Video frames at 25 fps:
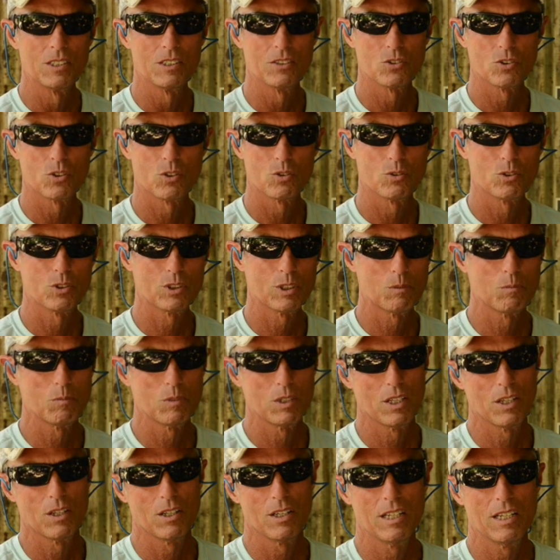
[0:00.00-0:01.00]
So send
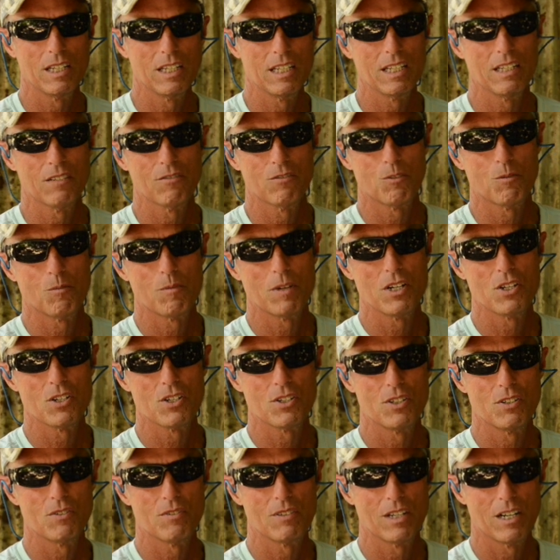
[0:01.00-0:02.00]
me any
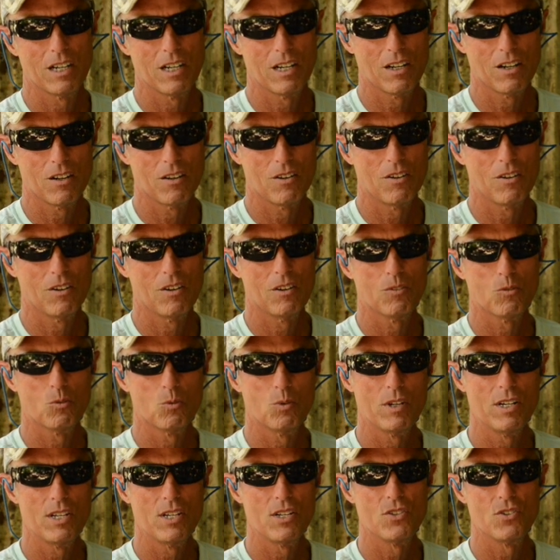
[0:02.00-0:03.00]
information you've got on
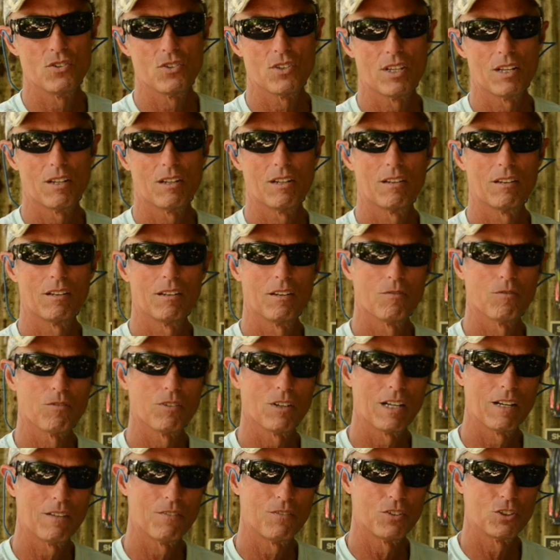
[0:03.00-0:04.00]
ways that the
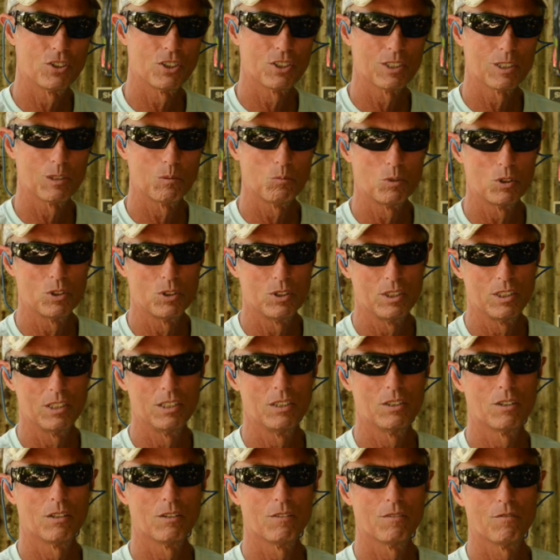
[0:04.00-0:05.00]
fly fishing community
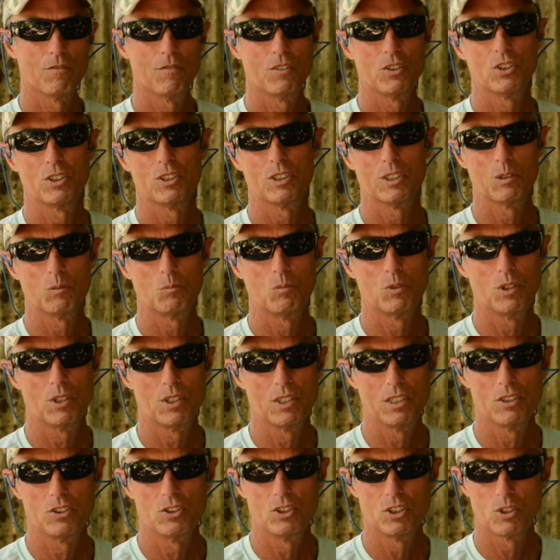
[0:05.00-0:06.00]
or the fishing
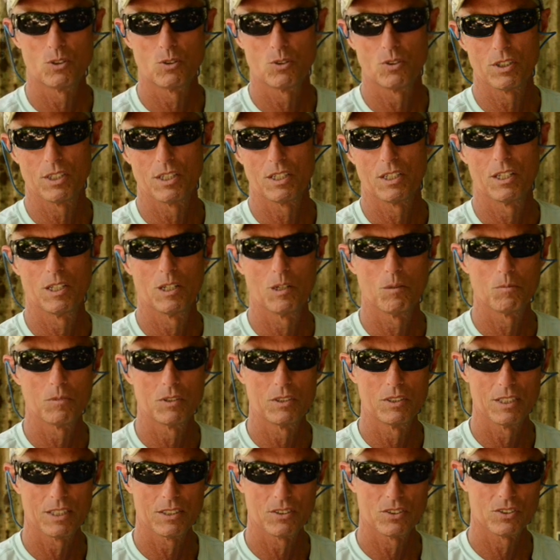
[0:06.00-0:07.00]
community in general can help the
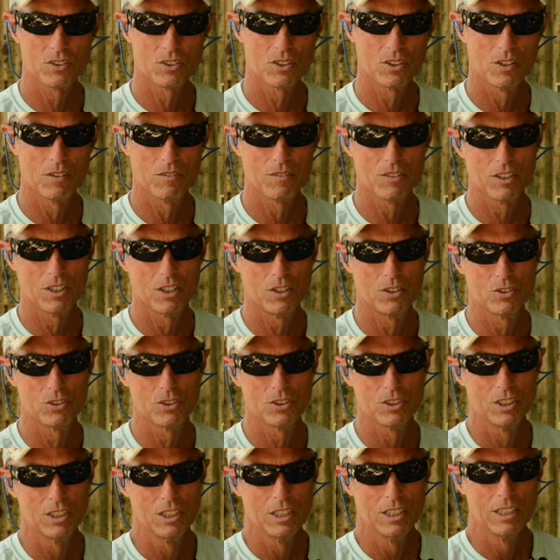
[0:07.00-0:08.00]
Texas Gulf Coast.
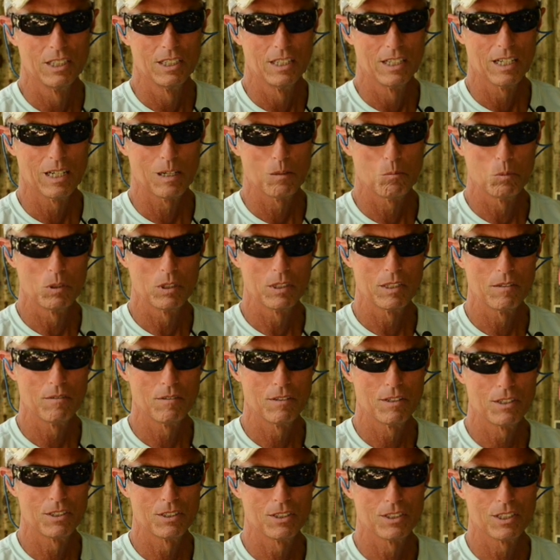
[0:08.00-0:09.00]
I believe
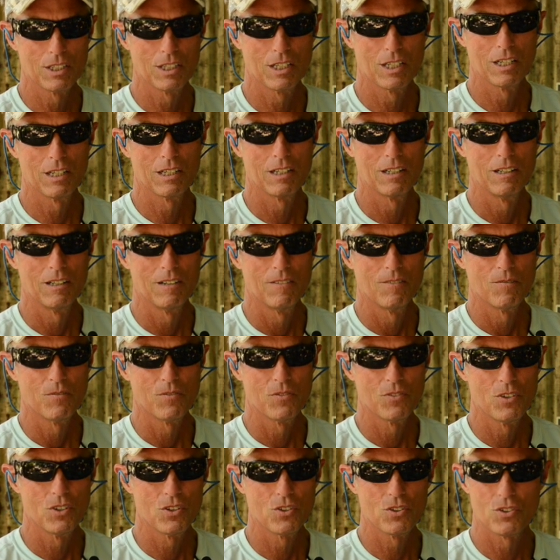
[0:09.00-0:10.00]
that
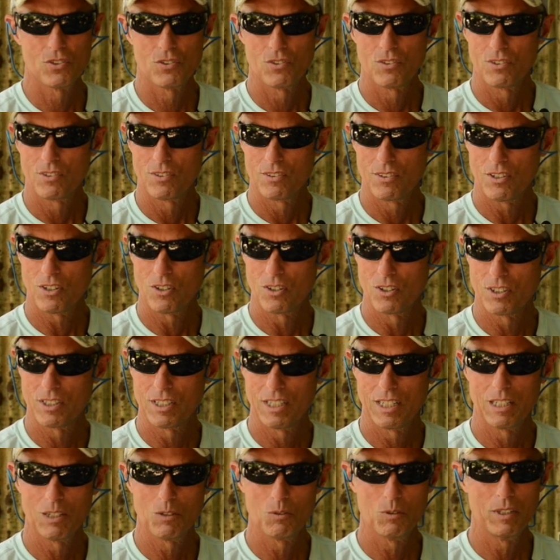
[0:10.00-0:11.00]
this
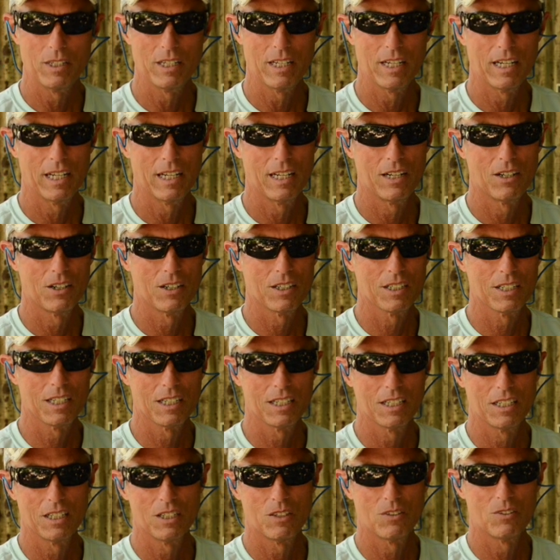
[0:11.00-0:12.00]
hurricane that we had,
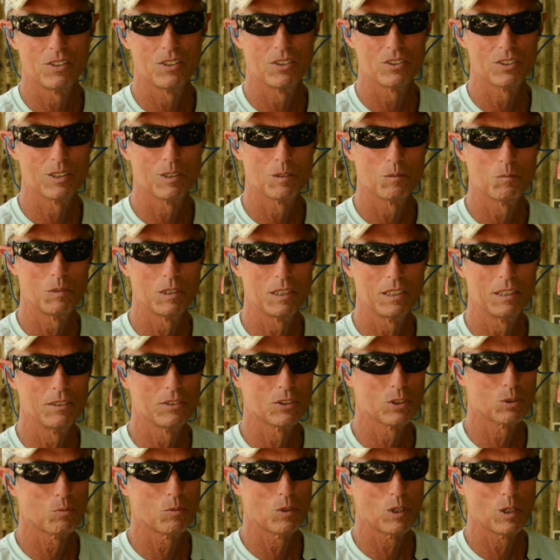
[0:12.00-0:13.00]
Hurricane Henry, is going to be
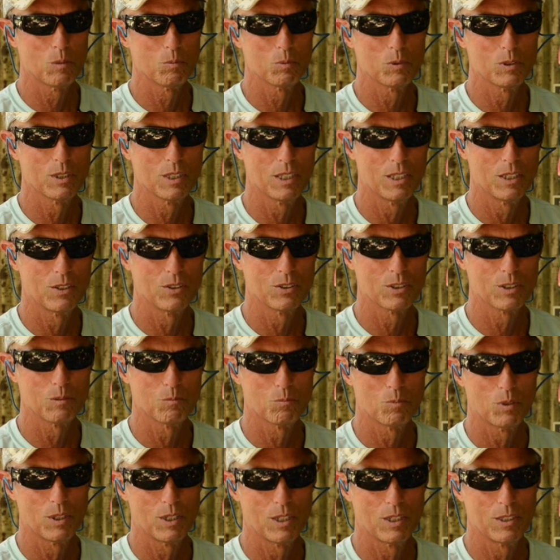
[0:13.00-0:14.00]
small potatoes
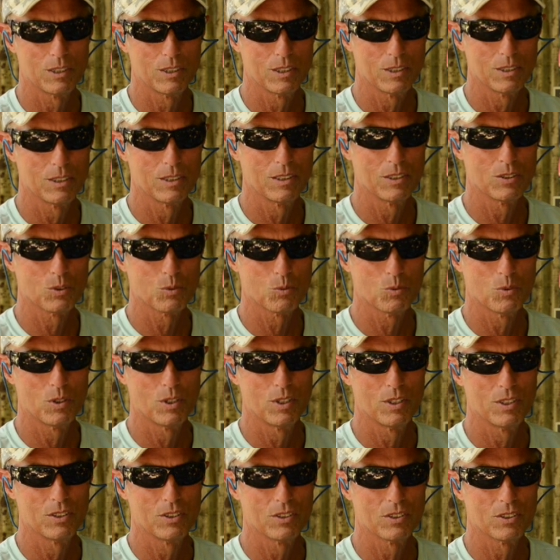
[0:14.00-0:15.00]
compared to this
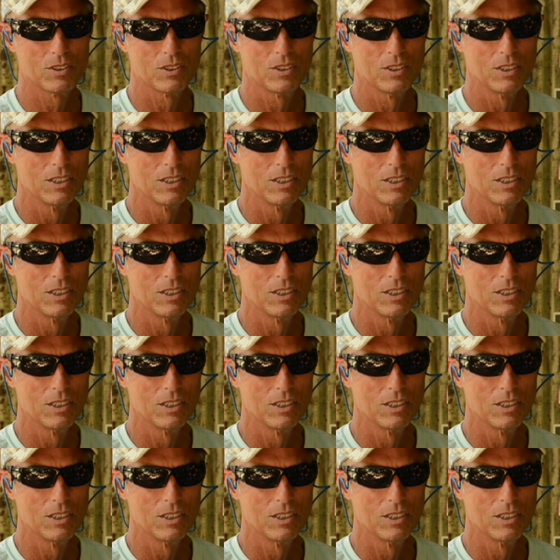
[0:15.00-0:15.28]
one that's